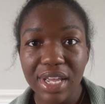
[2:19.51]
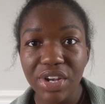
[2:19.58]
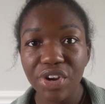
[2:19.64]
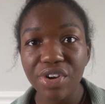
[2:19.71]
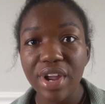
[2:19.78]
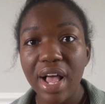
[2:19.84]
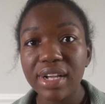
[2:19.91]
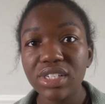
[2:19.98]
and
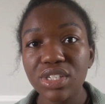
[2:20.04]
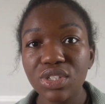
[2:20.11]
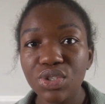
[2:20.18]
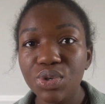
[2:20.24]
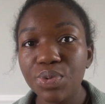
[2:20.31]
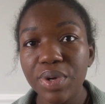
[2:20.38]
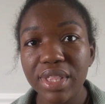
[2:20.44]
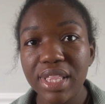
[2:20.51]
you're not just
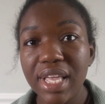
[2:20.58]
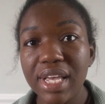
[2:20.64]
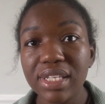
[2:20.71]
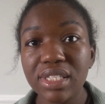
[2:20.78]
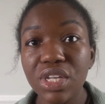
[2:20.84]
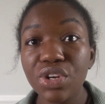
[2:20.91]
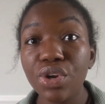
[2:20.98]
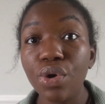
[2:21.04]
doing
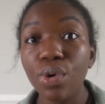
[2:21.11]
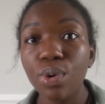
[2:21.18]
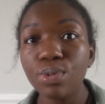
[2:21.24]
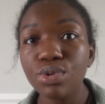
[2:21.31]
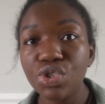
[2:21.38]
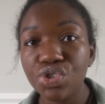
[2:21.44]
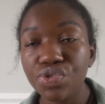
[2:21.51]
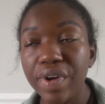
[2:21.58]
things in your
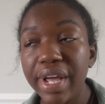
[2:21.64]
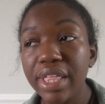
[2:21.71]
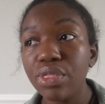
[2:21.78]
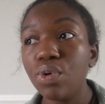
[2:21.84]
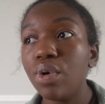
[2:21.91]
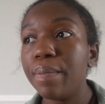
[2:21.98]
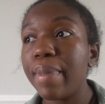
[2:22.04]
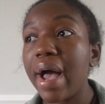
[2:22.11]
own
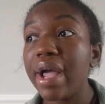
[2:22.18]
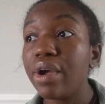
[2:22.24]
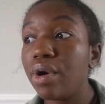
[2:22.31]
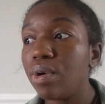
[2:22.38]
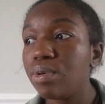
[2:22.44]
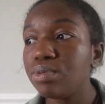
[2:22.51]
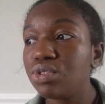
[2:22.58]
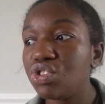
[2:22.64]
strength or by your
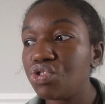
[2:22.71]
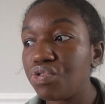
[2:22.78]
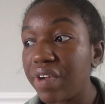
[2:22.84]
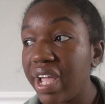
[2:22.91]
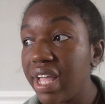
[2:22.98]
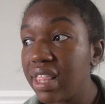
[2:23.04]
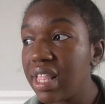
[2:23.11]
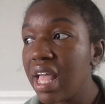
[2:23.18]
own
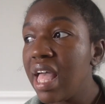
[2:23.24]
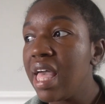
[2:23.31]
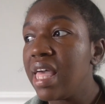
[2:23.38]
strength,